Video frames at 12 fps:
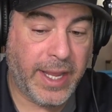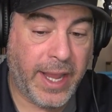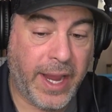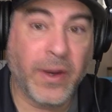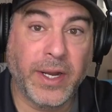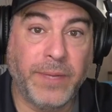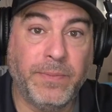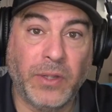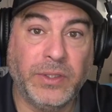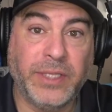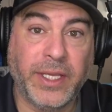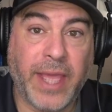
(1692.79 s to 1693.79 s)
arid
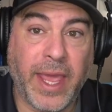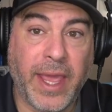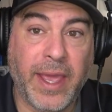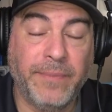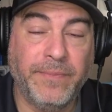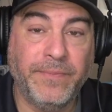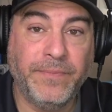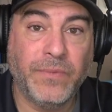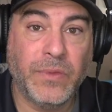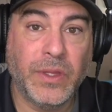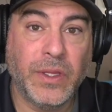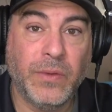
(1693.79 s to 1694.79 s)
multicam,
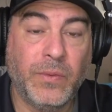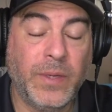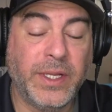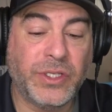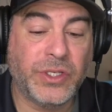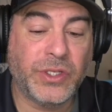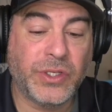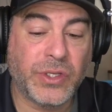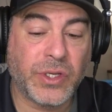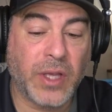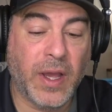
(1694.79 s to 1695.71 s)
which